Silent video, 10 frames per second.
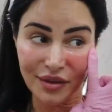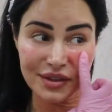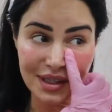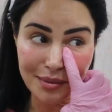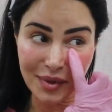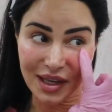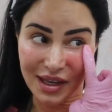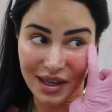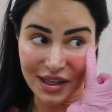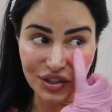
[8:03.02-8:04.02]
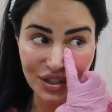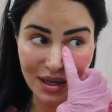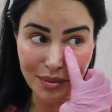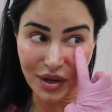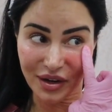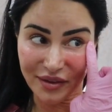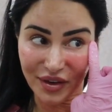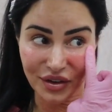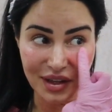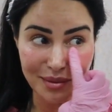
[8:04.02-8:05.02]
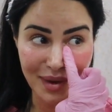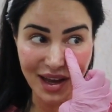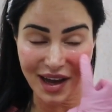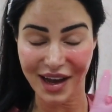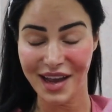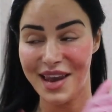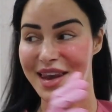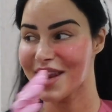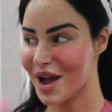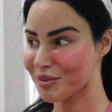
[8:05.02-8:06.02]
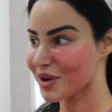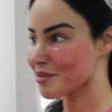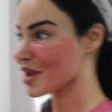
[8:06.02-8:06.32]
You've seen me inject PRF underneath my eye, and now I'm gonna